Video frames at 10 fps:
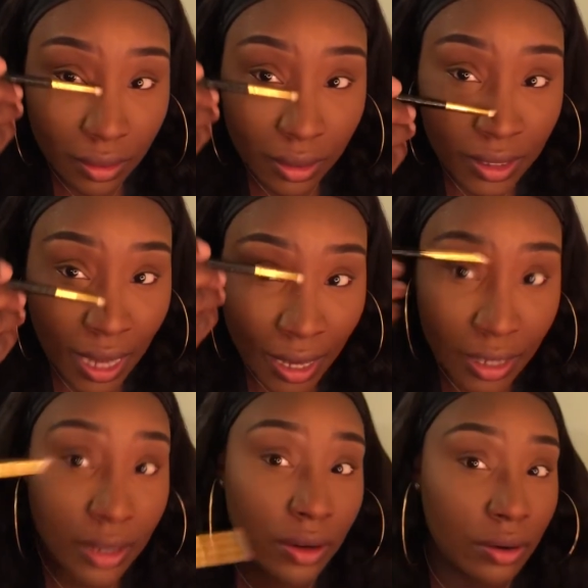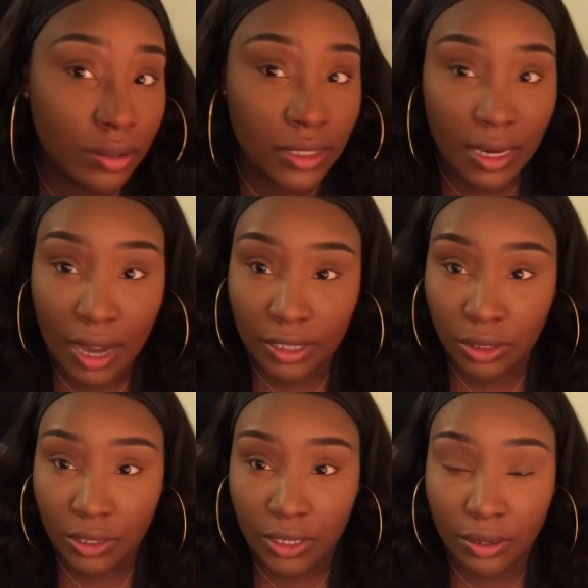the side of your nose to
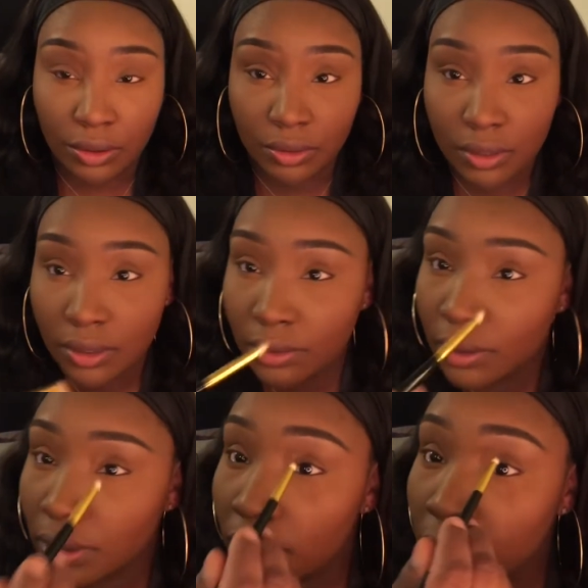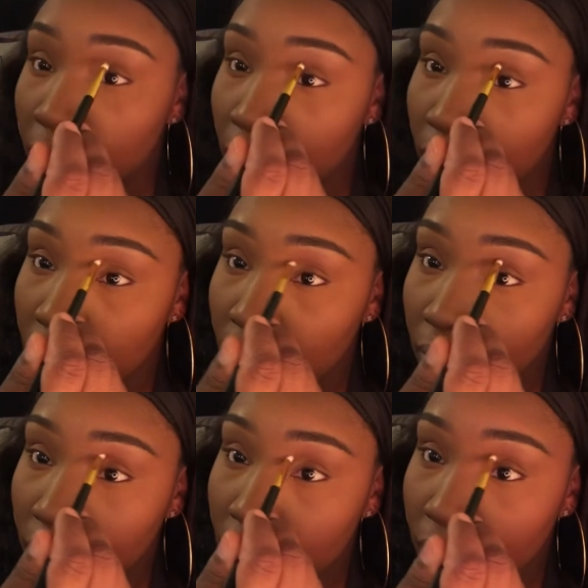contour your nose.
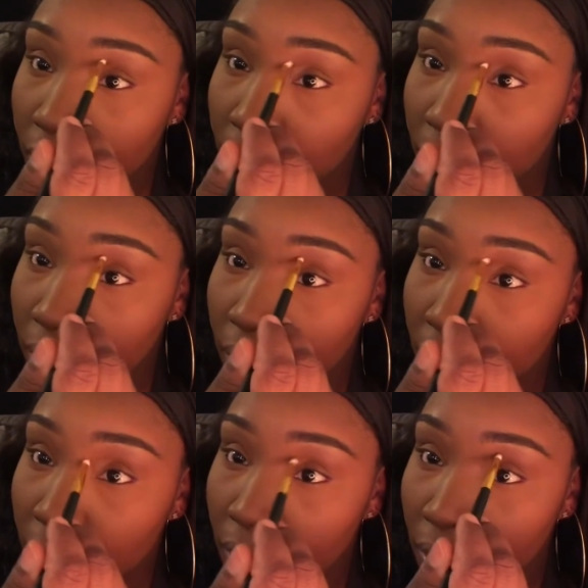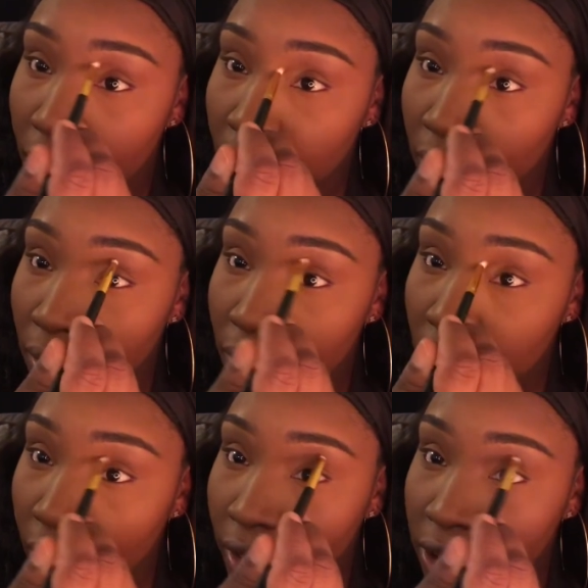So
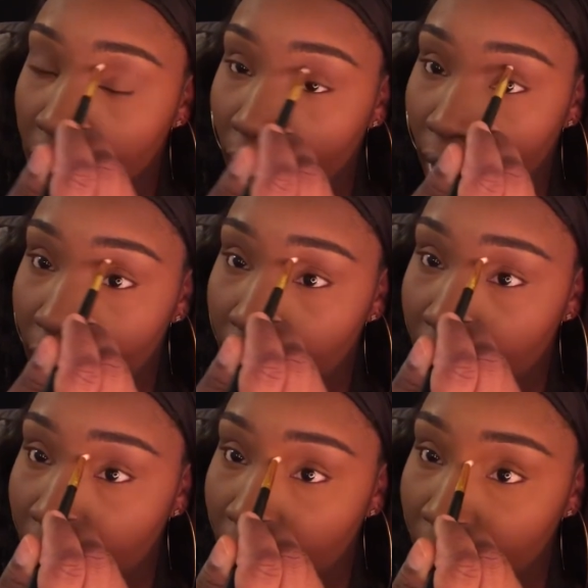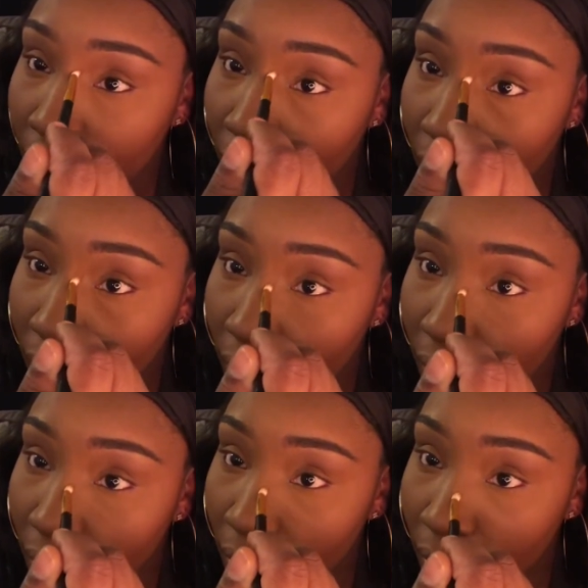start at your eye and
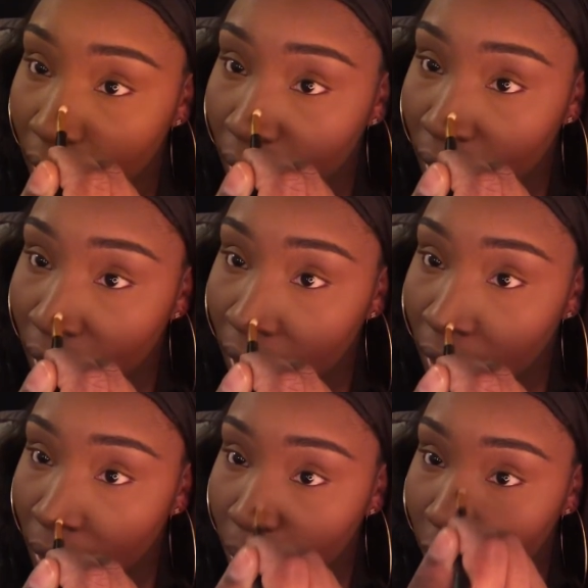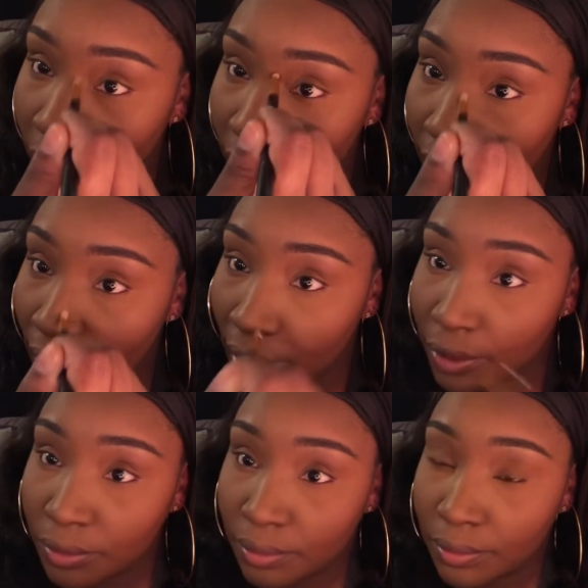then bring it down.